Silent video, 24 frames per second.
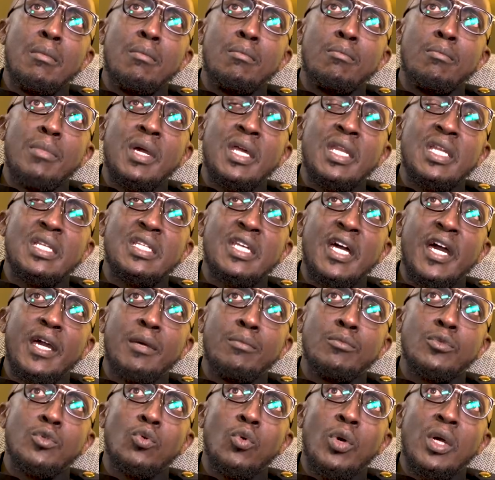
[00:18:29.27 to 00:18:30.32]
Many
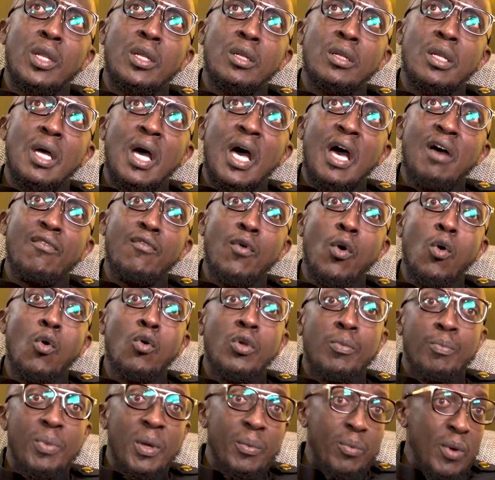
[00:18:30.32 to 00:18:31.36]
times when I've
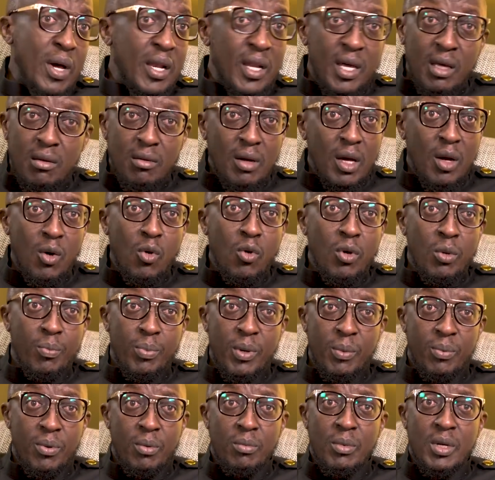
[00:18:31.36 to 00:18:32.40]
owed people, and I owe
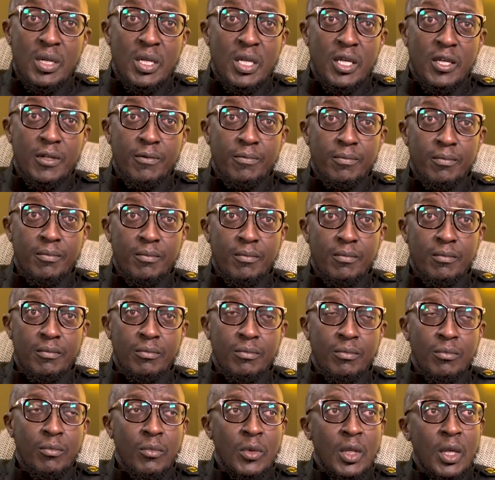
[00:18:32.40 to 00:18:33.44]
people money,
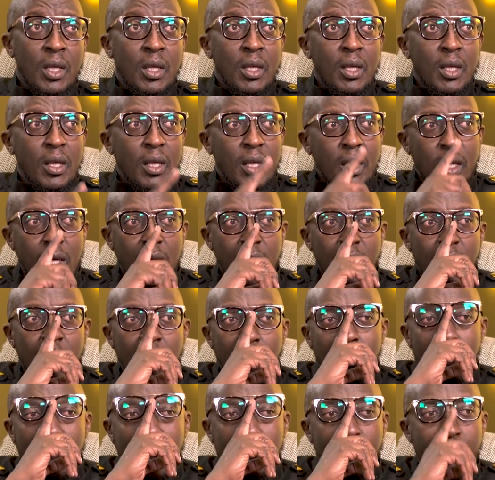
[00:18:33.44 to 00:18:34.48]

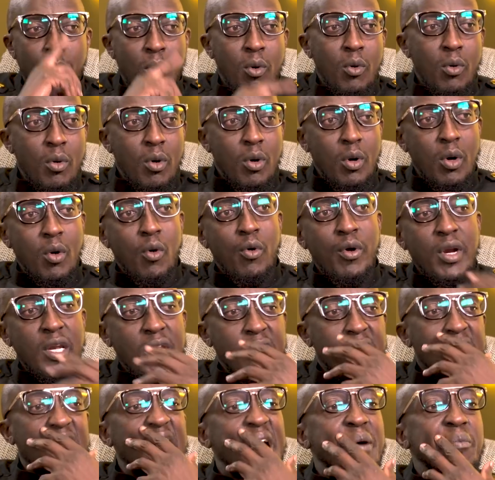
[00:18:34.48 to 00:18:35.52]
people already
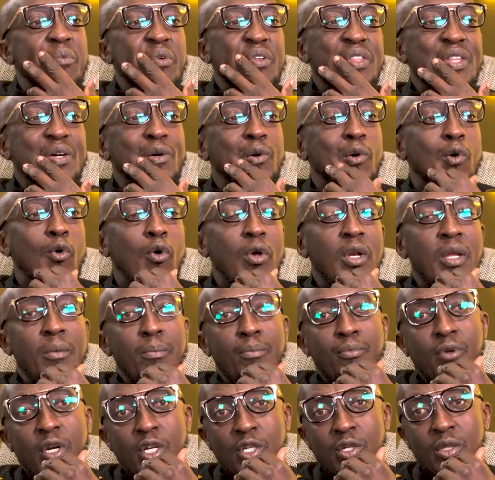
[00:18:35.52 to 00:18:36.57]
come with the whole
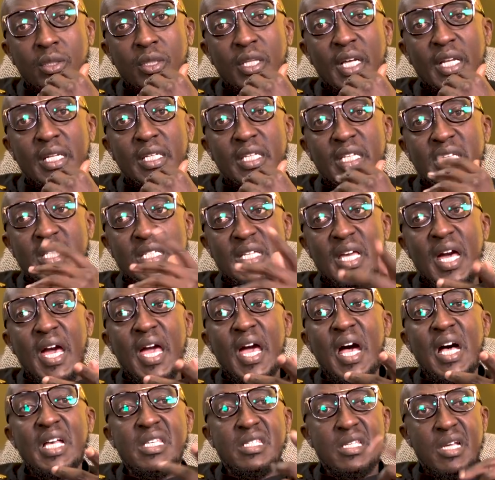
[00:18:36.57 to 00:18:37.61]
impression that this guy
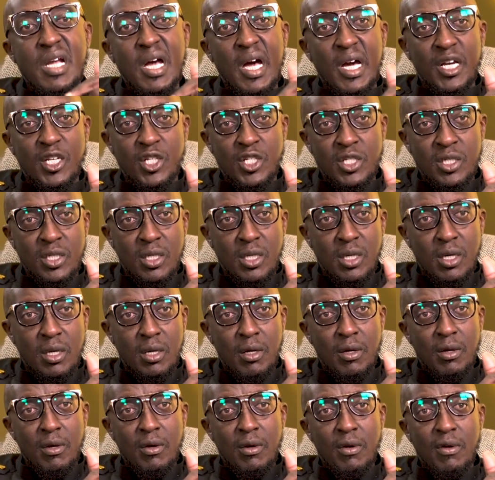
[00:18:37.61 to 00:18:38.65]
has cash
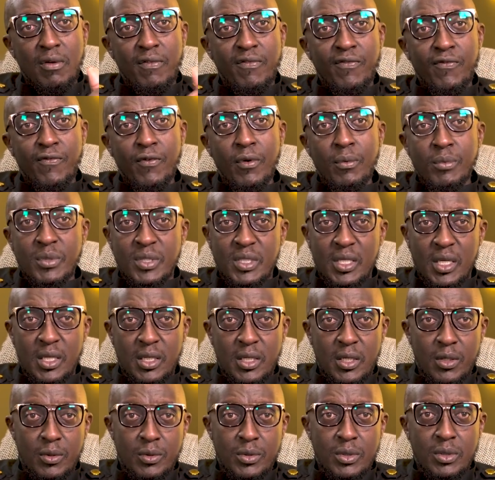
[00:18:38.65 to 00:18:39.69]
from State
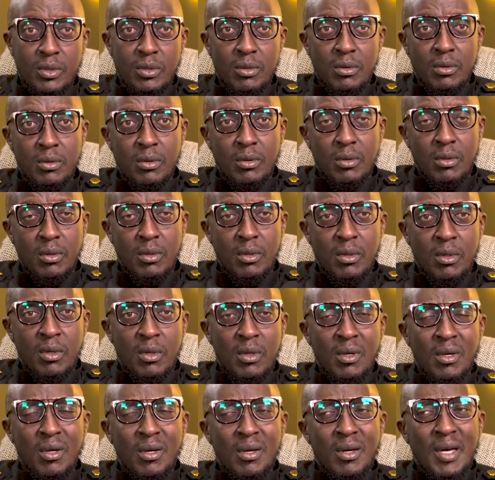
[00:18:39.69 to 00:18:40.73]
House. I'm
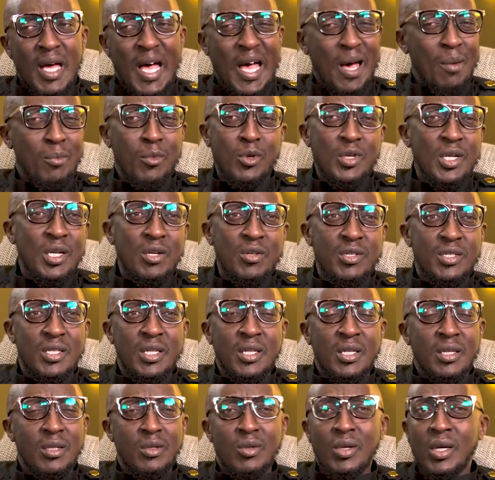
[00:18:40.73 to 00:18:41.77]
not interested
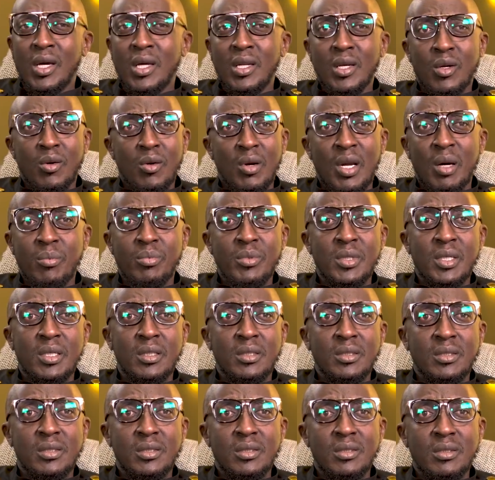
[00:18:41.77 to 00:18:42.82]
in doing any corrupt
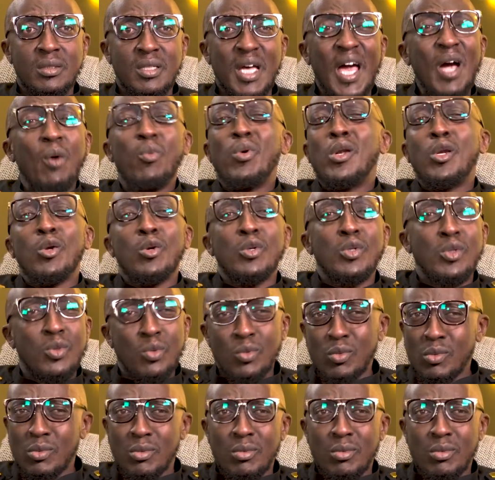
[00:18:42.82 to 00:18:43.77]
deals. I will not do.